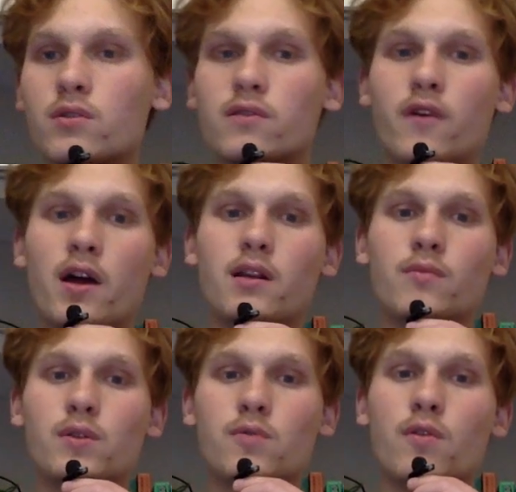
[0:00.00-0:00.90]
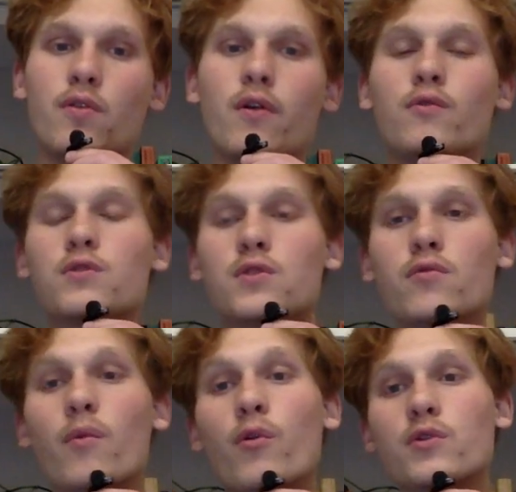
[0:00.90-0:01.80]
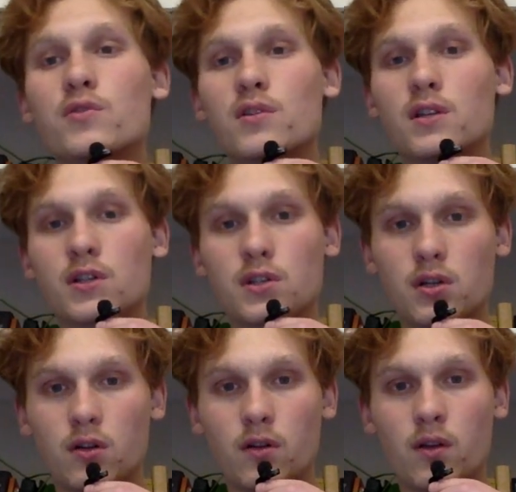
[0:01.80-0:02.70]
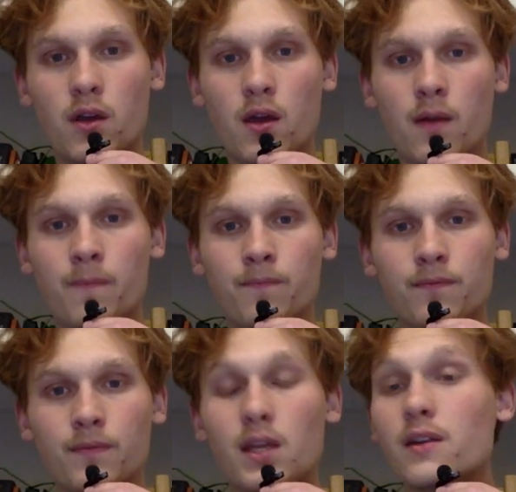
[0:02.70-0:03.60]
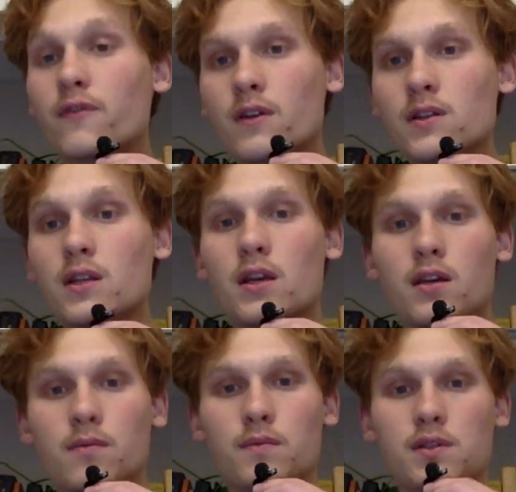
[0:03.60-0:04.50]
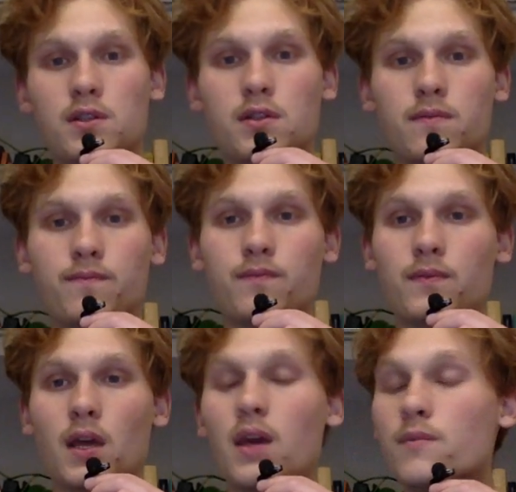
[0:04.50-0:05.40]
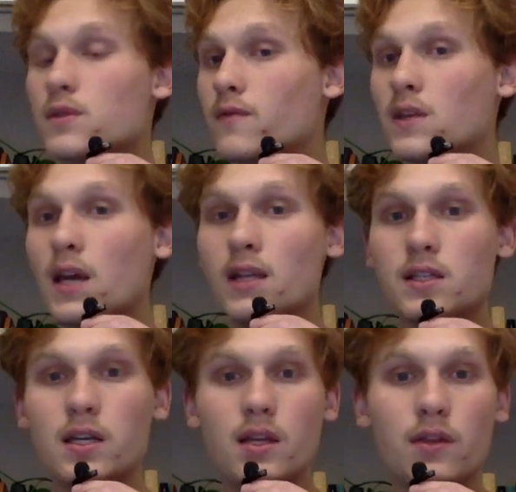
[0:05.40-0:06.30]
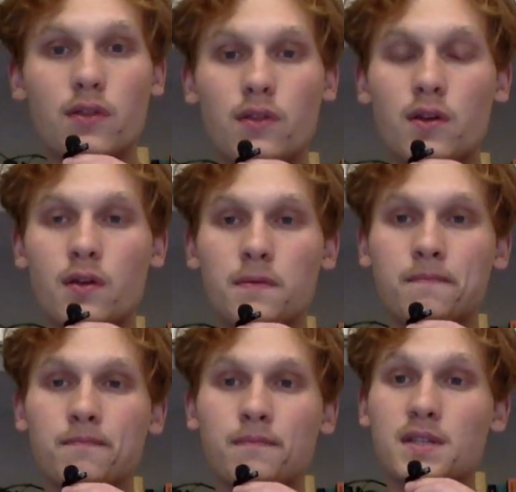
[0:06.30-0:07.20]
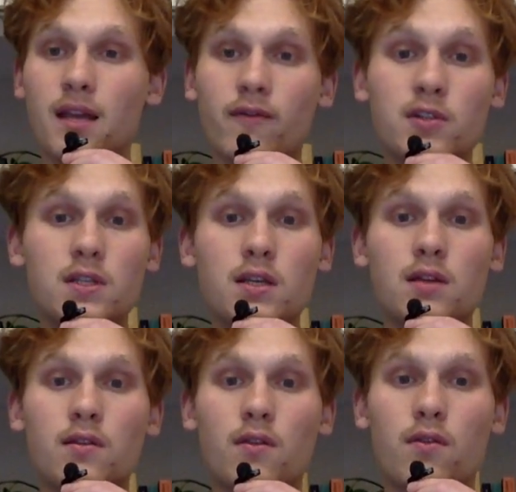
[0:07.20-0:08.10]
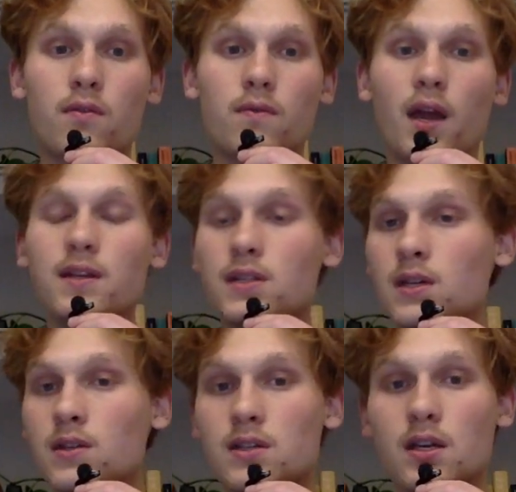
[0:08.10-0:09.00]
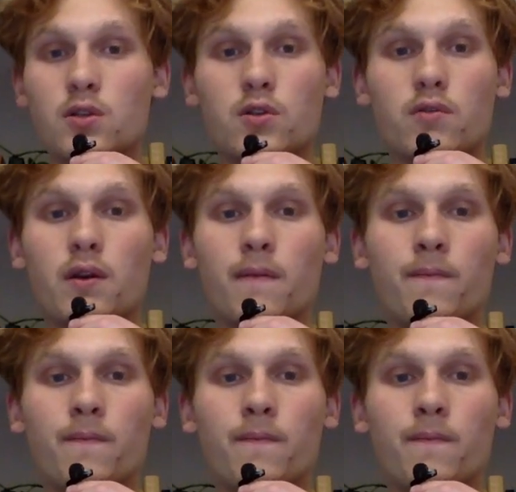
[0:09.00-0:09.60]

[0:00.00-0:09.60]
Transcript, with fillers: divided between those who were more traditional they defended hymns, the hymns of the 18th, 17th, 19th century,